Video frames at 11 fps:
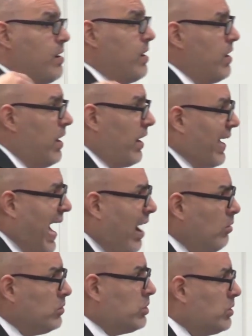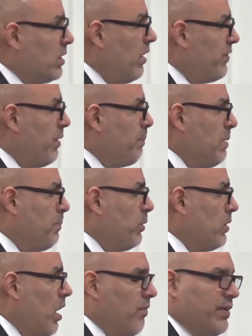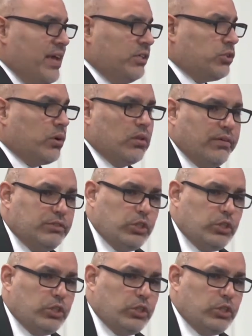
uh, accounts of the people of Israel, of